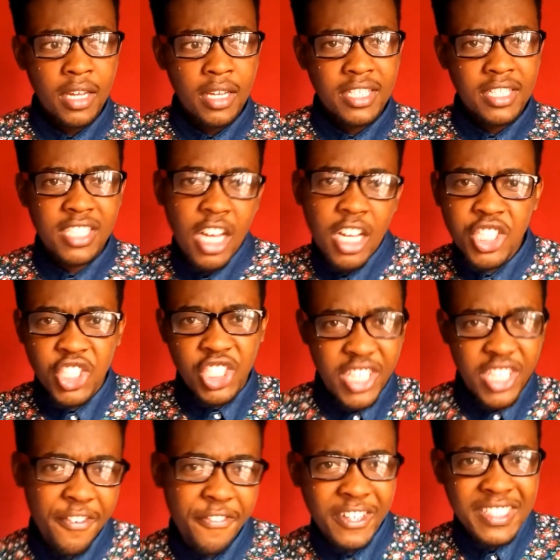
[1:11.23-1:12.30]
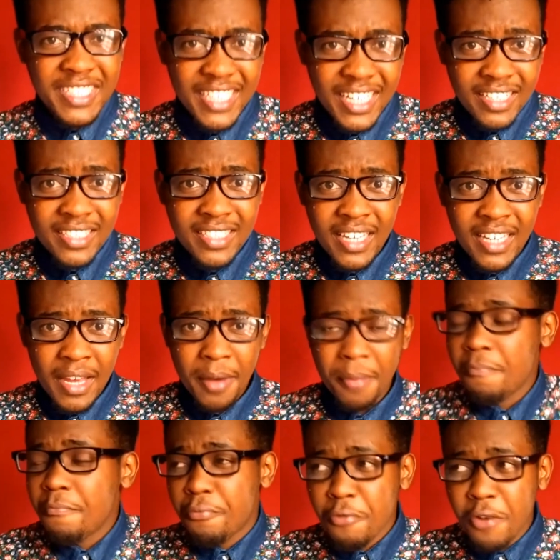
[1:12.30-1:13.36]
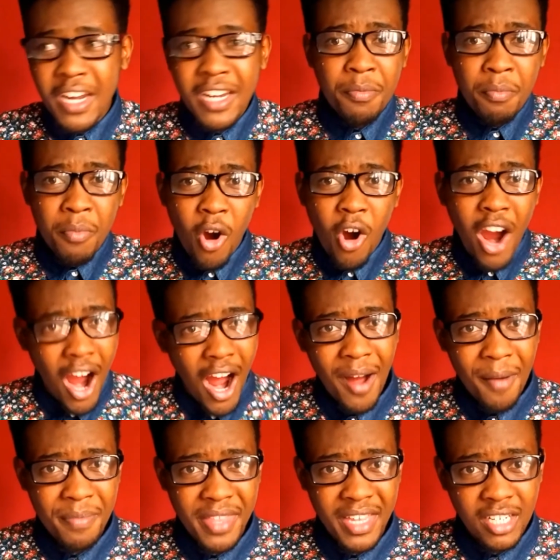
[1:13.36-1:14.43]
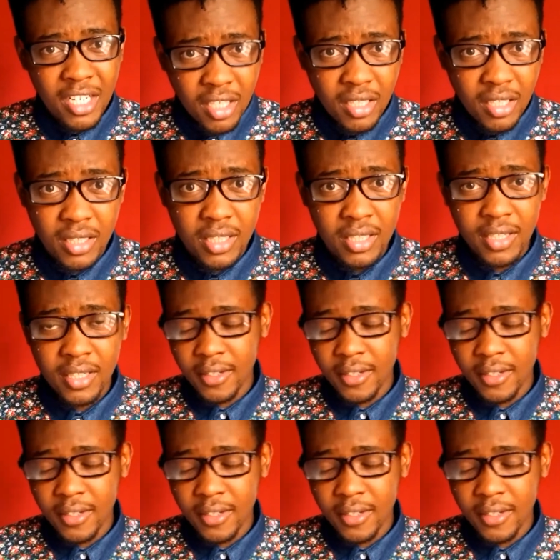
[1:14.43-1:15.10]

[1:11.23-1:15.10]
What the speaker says: such differences breed more harm than good.